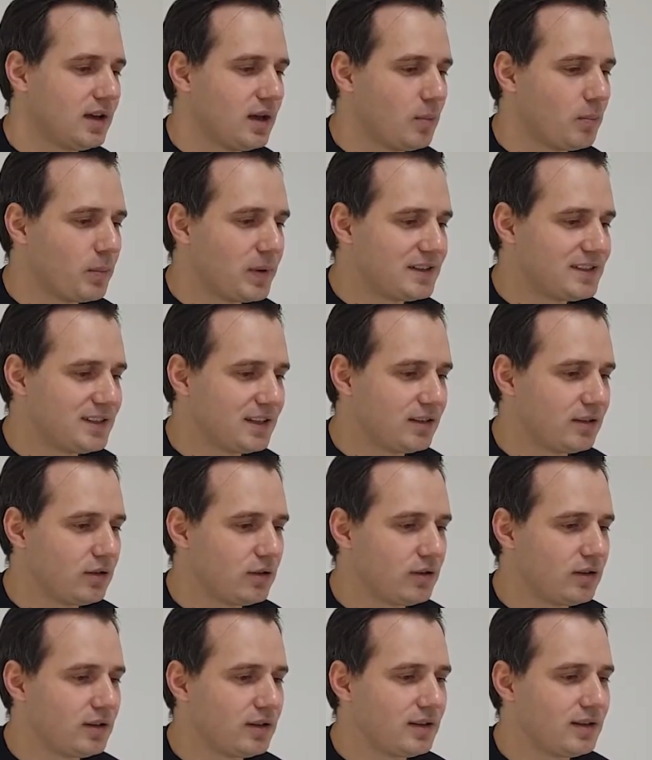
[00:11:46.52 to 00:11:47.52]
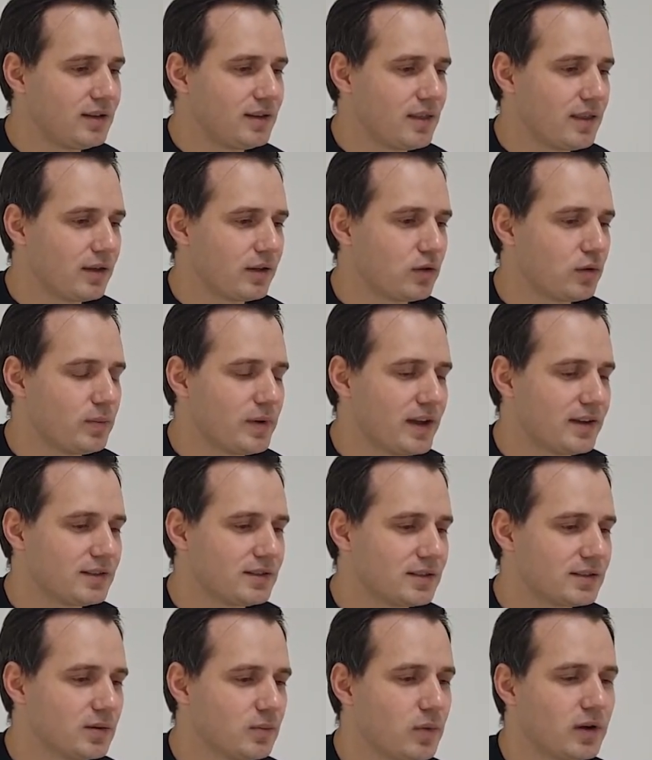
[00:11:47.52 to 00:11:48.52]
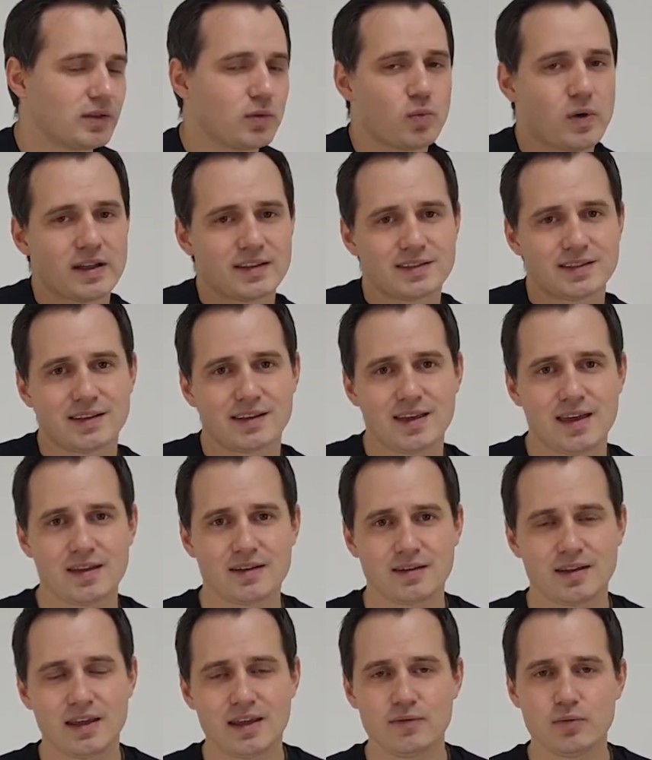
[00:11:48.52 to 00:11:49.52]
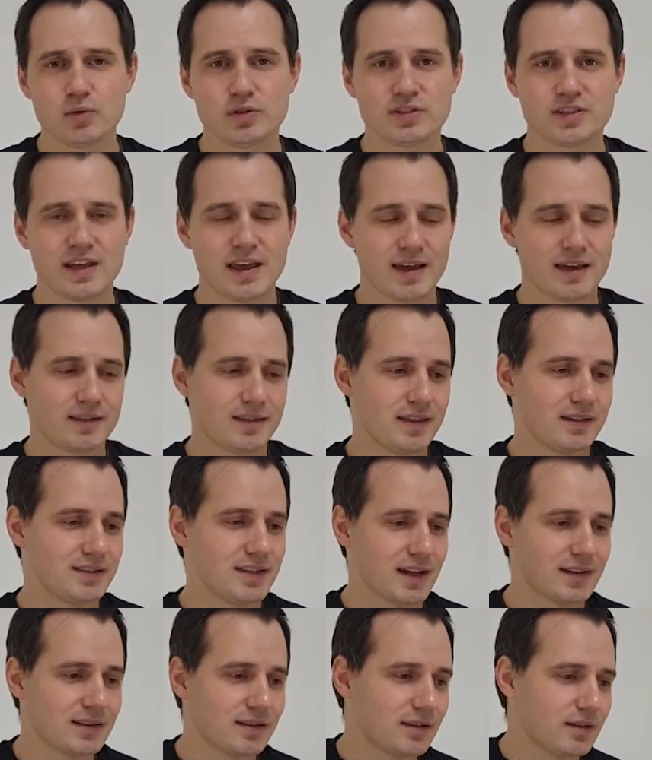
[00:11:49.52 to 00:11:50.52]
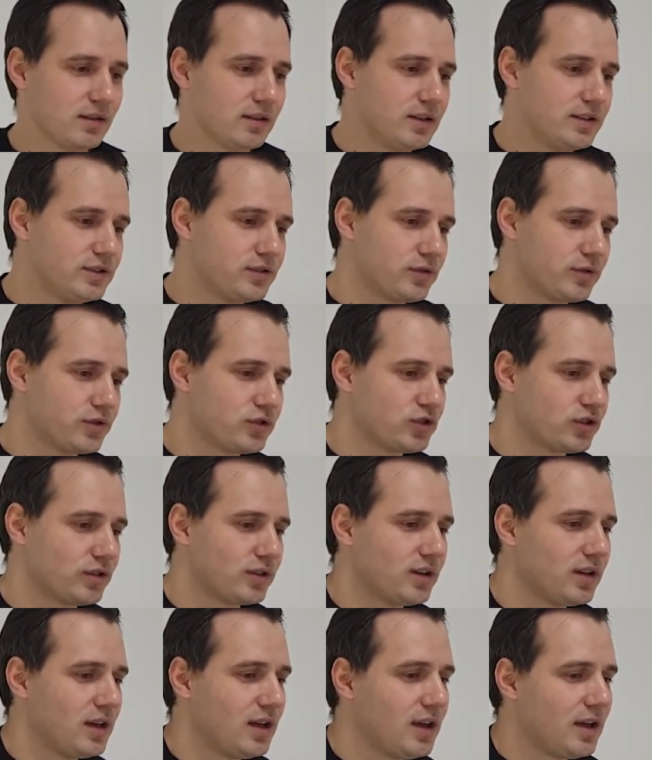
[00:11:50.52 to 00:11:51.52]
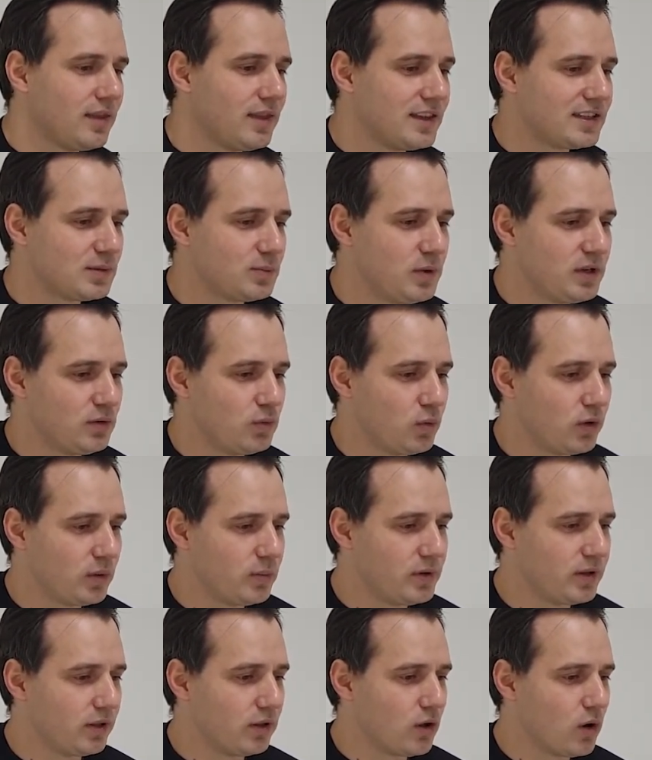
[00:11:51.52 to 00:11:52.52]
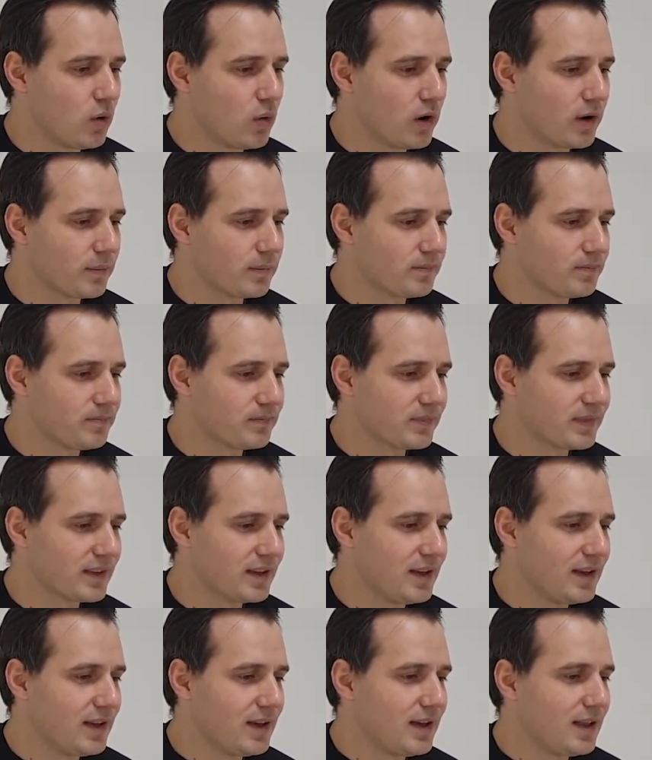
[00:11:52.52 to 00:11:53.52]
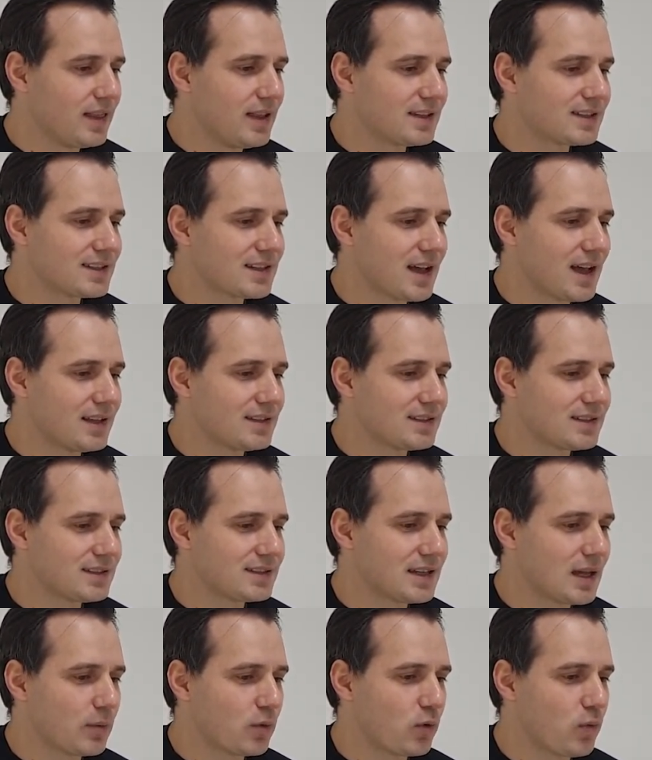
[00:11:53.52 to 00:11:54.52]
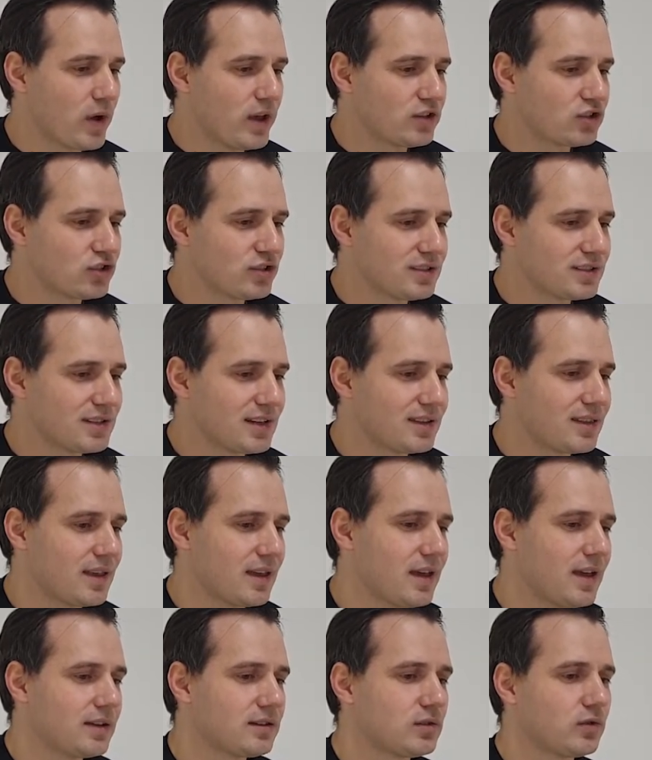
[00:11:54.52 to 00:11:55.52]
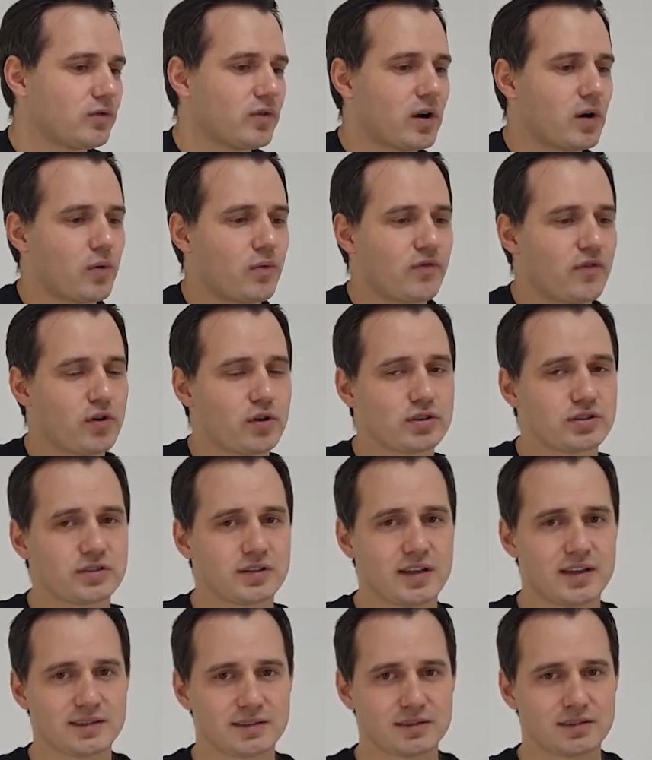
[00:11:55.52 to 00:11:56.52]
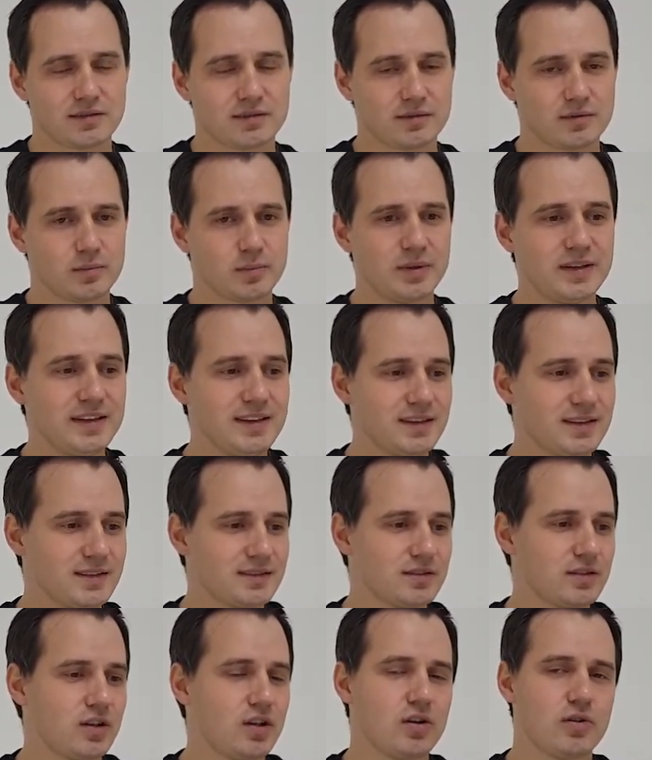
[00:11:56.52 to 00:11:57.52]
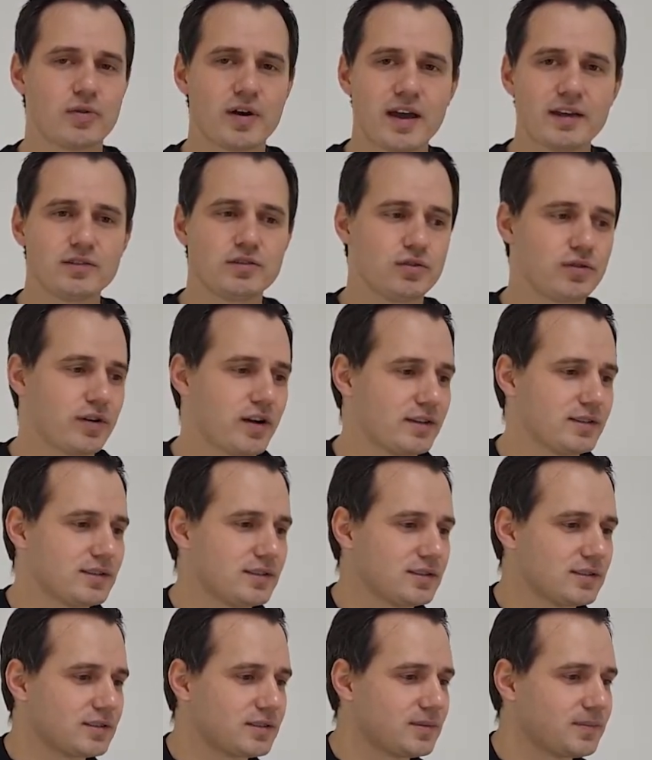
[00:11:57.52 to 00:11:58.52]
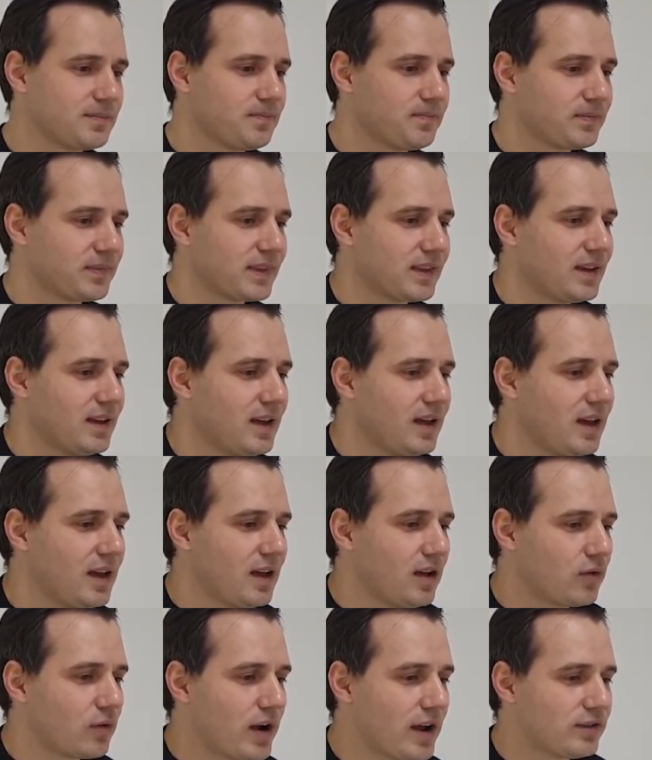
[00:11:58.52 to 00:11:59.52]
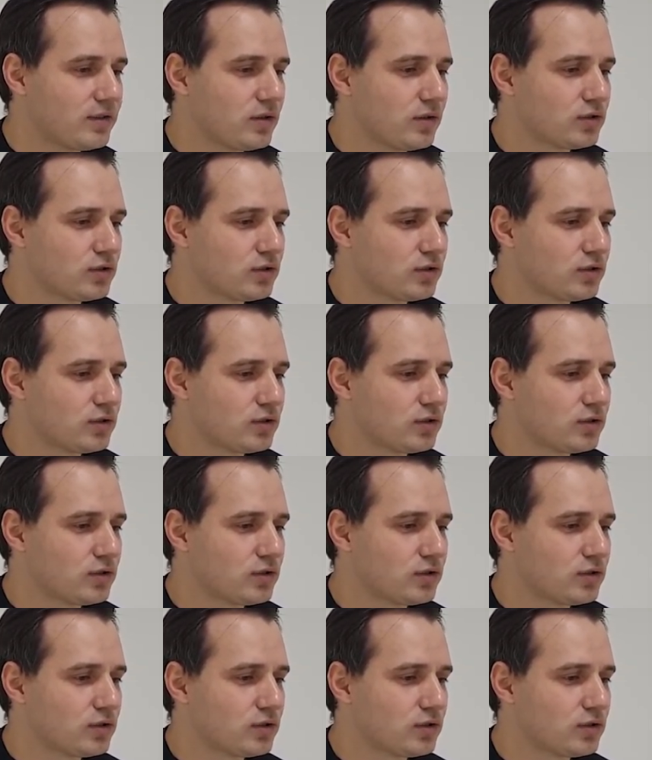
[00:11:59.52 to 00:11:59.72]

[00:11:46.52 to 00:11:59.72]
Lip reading: particularly in the humanities, but once again, if we take the technical literature, the speed will be lower. Let's answer some questions at the end of our first lesson. Please write your answers. Write your